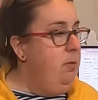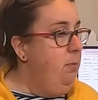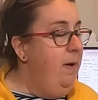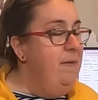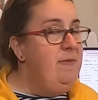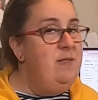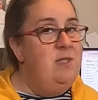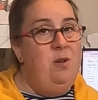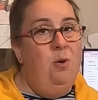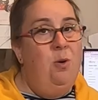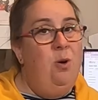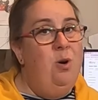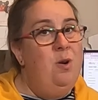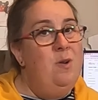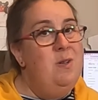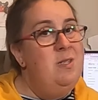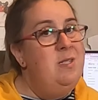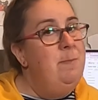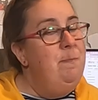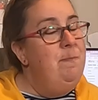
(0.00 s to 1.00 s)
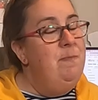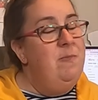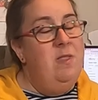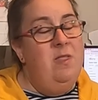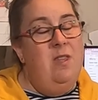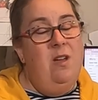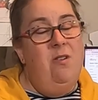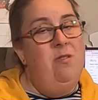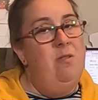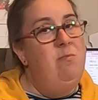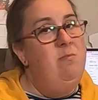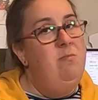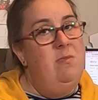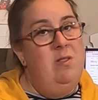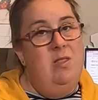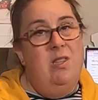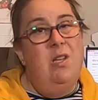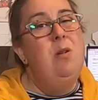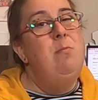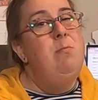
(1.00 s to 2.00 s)
Thrift stores, they're
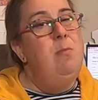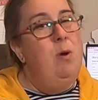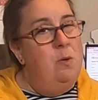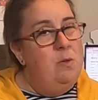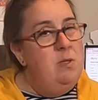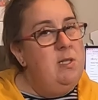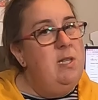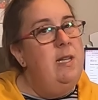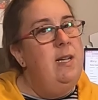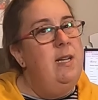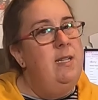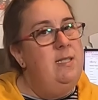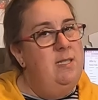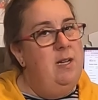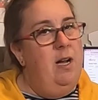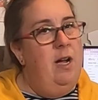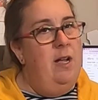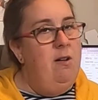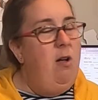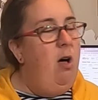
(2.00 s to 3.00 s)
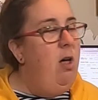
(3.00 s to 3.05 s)
mostly a dud.